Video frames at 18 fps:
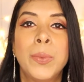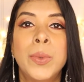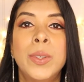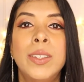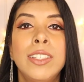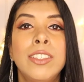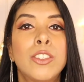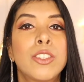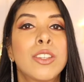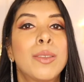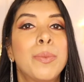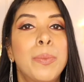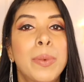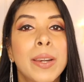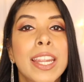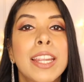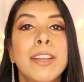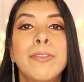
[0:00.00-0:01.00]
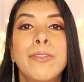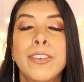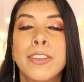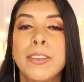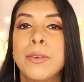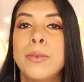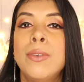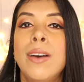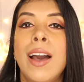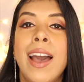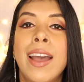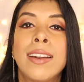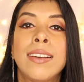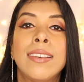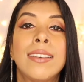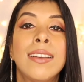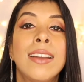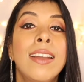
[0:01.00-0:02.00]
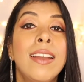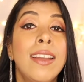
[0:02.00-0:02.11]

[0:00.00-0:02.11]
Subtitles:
world just praying for you and